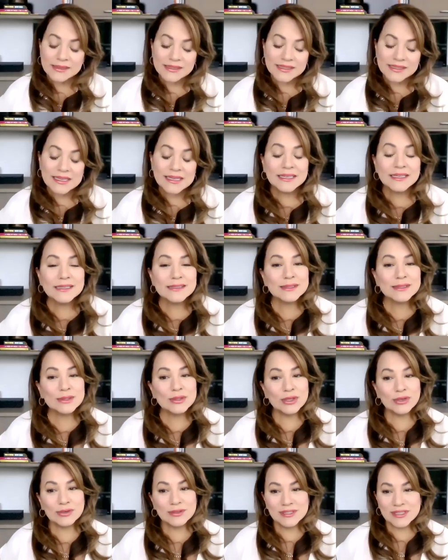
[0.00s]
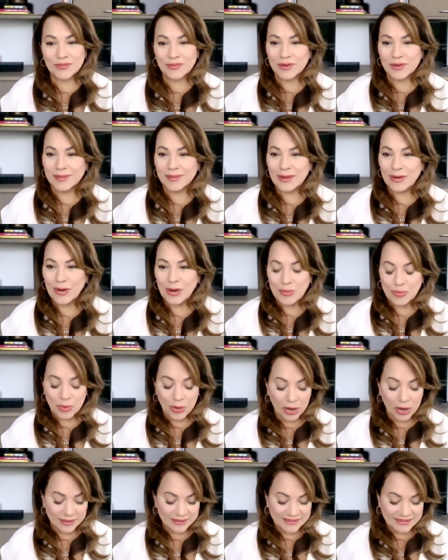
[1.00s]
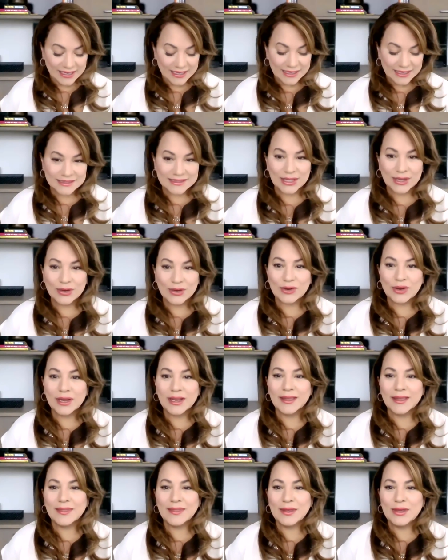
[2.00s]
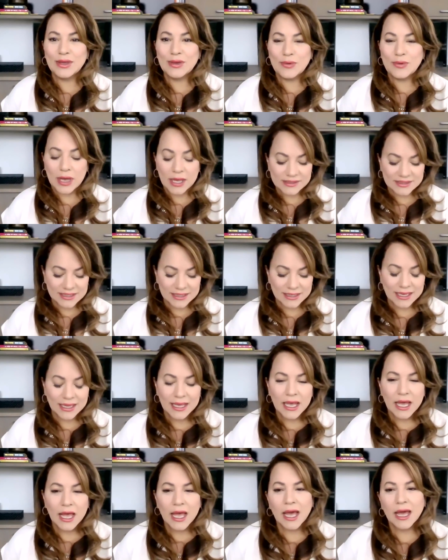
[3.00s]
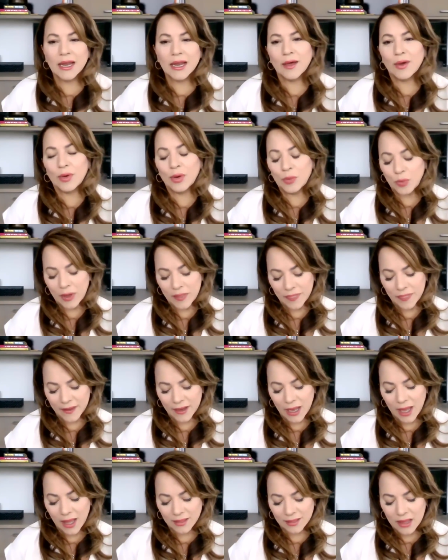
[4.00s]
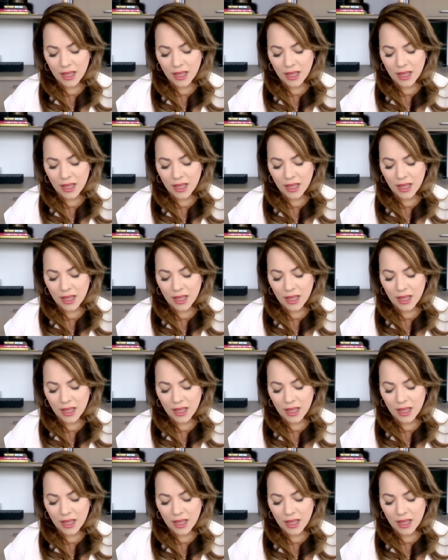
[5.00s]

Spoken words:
it is a little different than our process here in the US. And one thing I